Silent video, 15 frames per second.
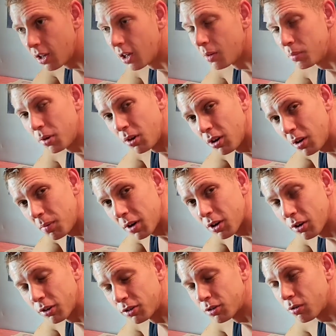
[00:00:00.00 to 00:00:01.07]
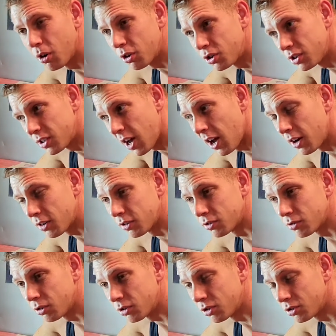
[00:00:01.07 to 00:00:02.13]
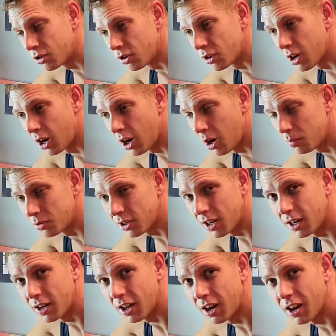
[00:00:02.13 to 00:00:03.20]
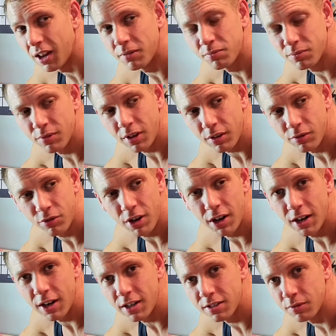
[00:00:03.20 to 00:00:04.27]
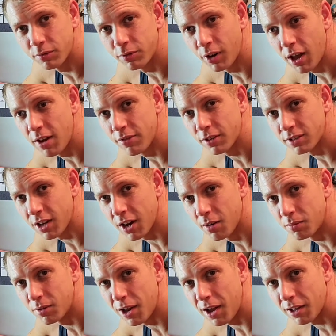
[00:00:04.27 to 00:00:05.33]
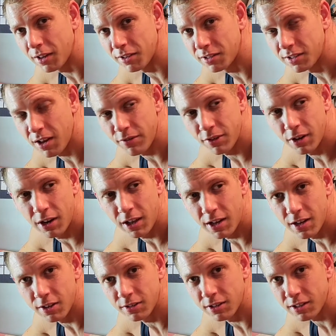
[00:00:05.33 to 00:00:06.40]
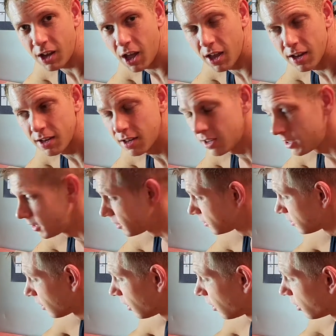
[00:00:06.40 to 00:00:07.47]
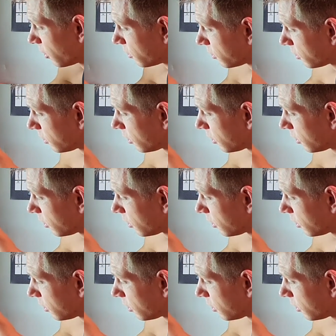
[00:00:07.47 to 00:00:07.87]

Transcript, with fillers: purely because squash is out because squash has got carbs in and I really need some flavour to help neck this 7 litres a day so